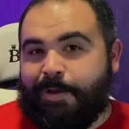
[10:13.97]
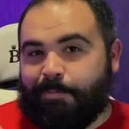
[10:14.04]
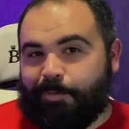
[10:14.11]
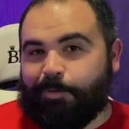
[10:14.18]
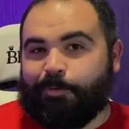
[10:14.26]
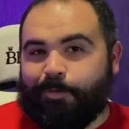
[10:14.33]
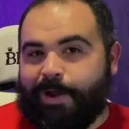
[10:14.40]

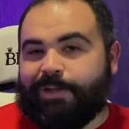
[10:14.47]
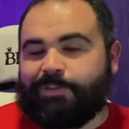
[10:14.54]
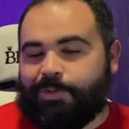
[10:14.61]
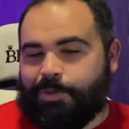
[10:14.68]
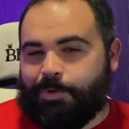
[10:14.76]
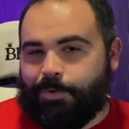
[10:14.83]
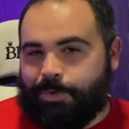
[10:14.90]

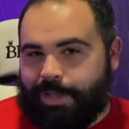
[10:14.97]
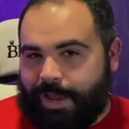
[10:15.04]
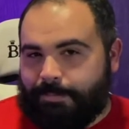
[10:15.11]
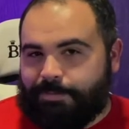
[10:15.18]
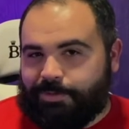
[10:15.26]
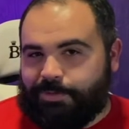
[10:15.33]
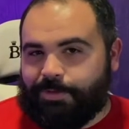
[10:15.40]
progress through the
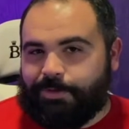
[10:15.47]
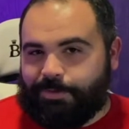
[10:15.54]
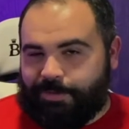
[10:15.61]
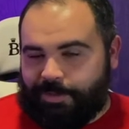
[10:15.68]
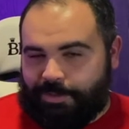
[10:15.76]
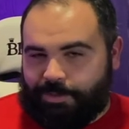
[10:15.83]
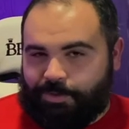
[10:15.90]

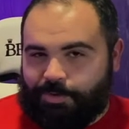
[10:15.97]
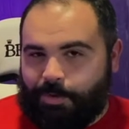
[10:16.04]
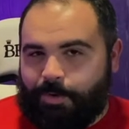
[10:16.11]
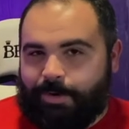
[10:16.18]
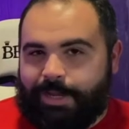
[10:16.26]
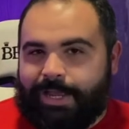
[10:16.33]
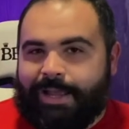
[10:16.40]
episodes and the
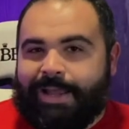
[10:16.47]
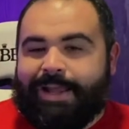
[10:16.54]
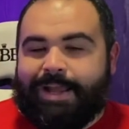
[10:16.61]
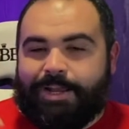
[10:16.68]
story